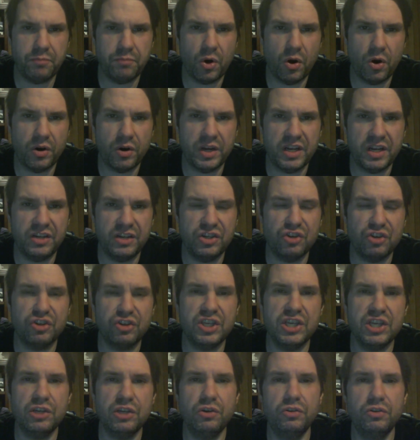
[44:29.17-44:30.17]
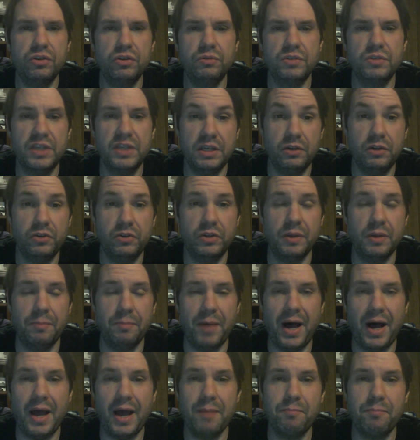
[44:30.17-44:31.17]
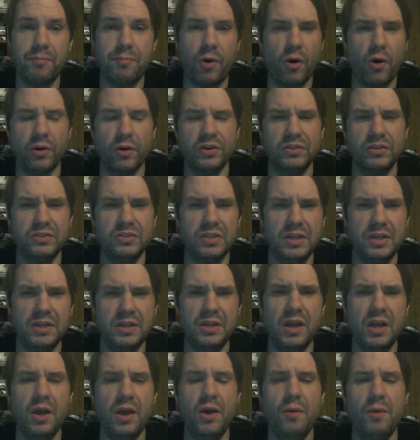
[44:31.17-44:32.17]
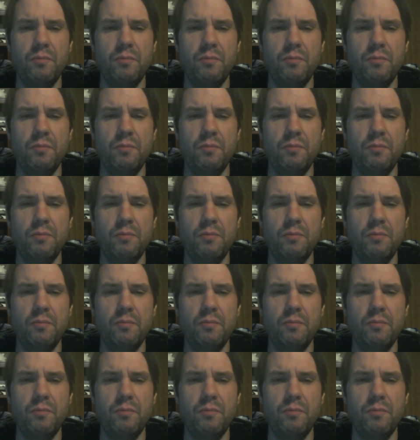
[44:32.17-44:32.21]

Party to kill the bipartisan